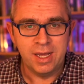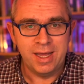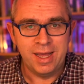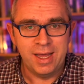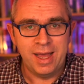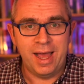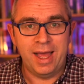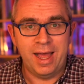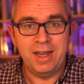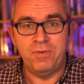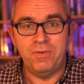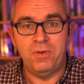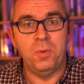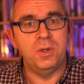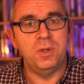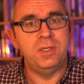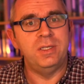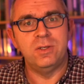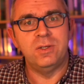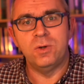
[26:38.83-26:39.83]
And if you
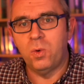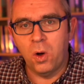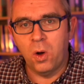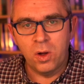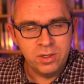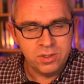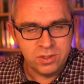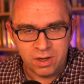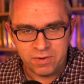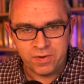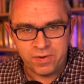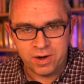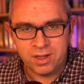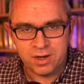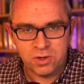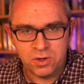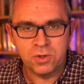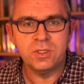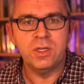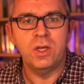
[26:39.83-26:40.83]
wanted to go on to a
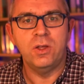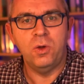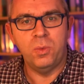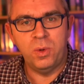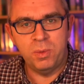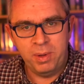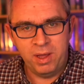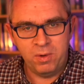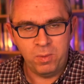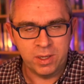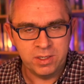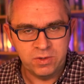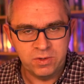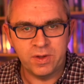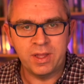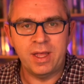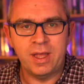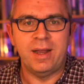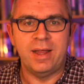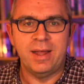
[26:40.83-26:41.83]
further course, you would pay once
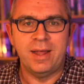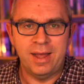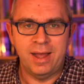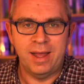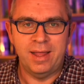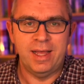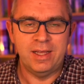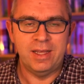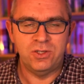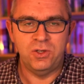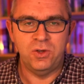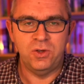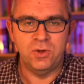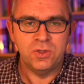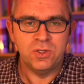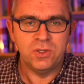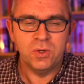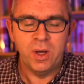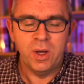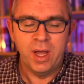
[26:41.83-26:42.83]
for that, and that's
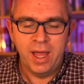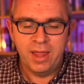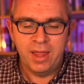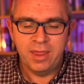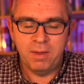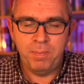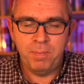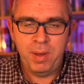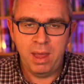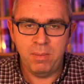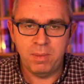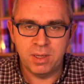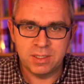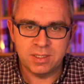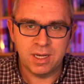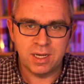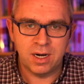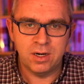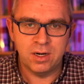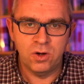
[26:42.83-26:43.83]
you. So the
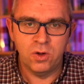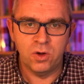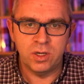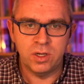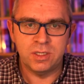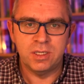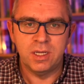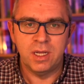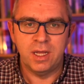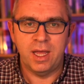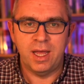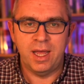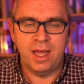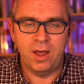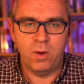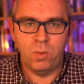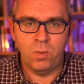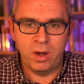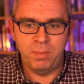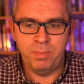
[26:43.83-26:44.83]
payments are not
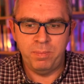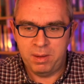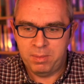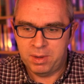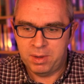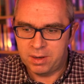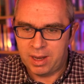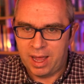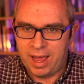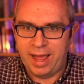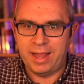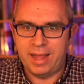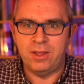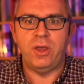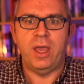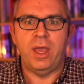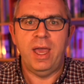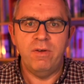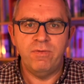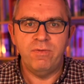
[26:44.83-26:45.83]
one payment and
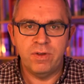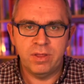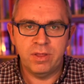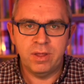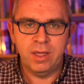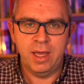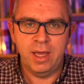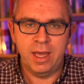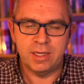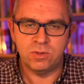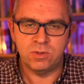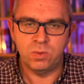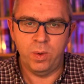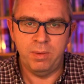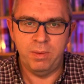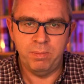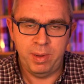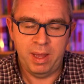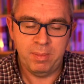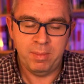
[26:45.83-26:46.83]
you get everything. It's
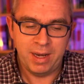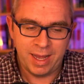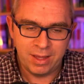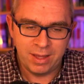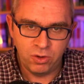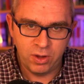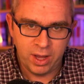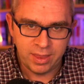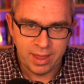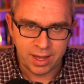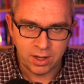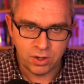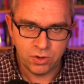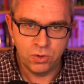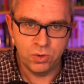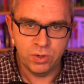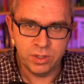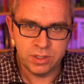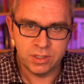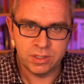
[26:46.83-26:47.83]
one payment and you get that
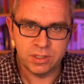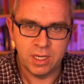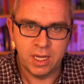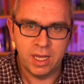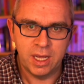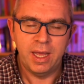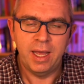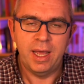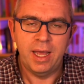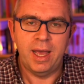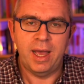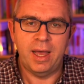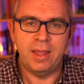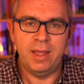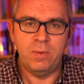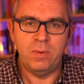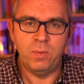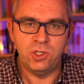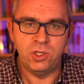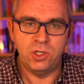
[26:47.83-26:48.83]
course.
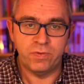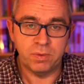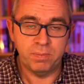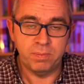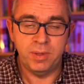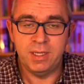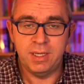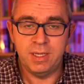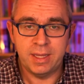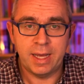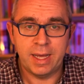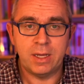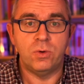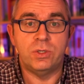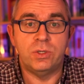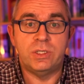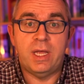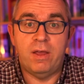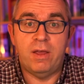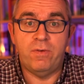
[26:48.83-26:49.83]
And then once you've completed that
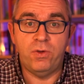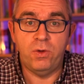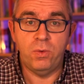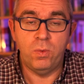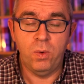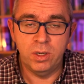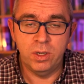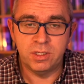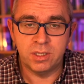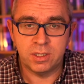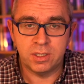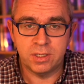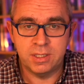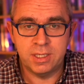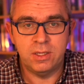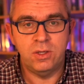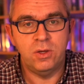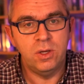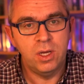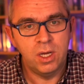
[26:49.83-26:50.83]
course, if you want to
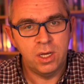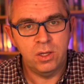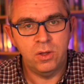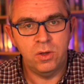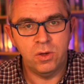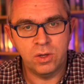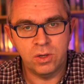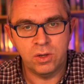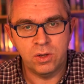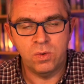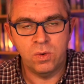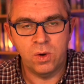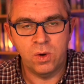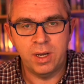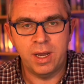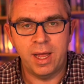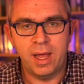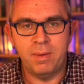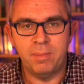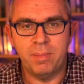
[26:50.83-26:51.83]
continue, you can go
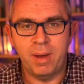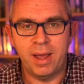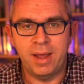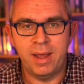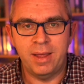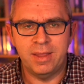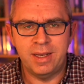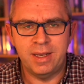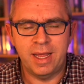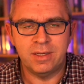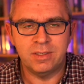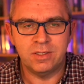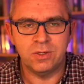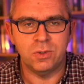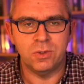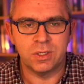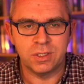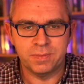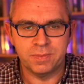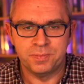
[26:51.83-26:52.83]
on and buy the next
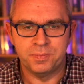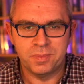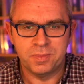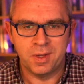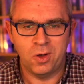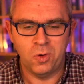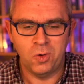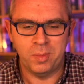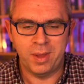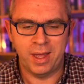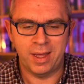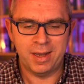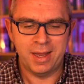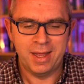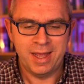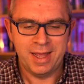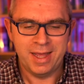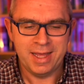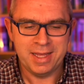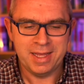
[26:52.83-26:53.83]
course. I hope that
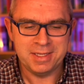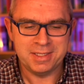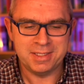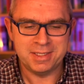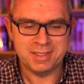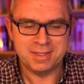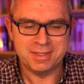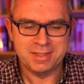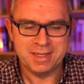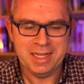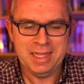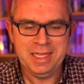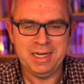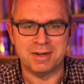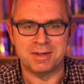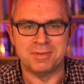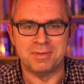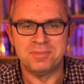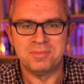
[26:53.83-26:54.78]
is clear.